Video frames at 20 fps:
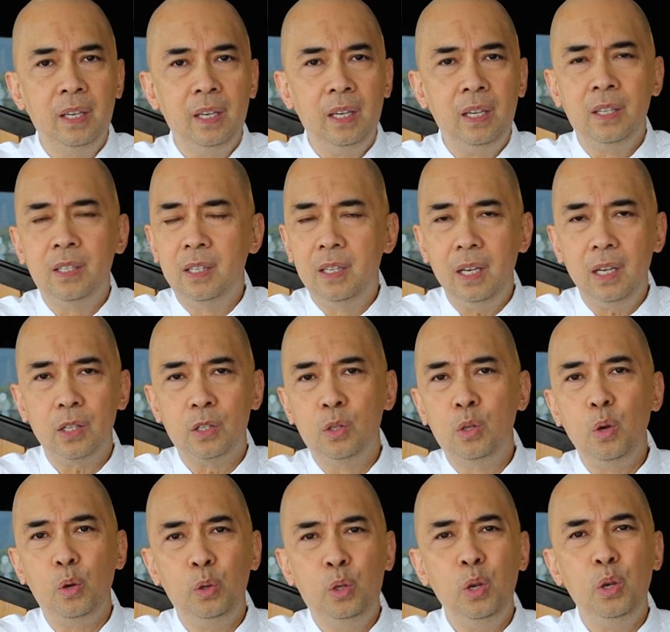this,
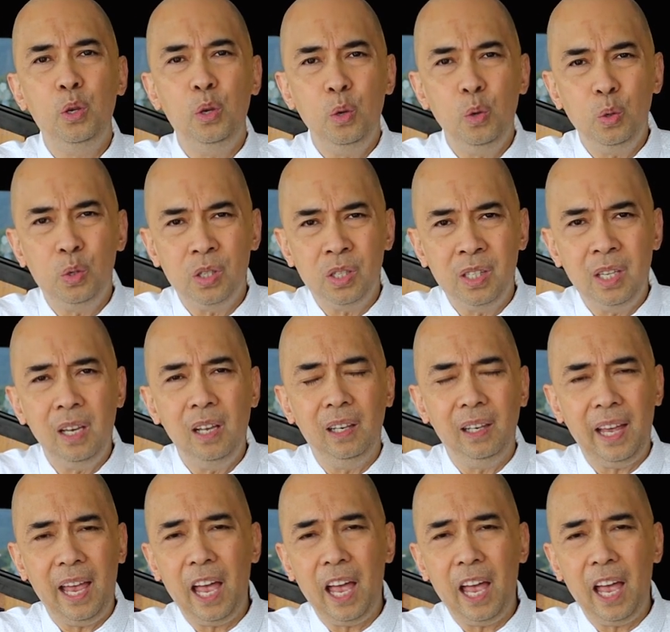do you still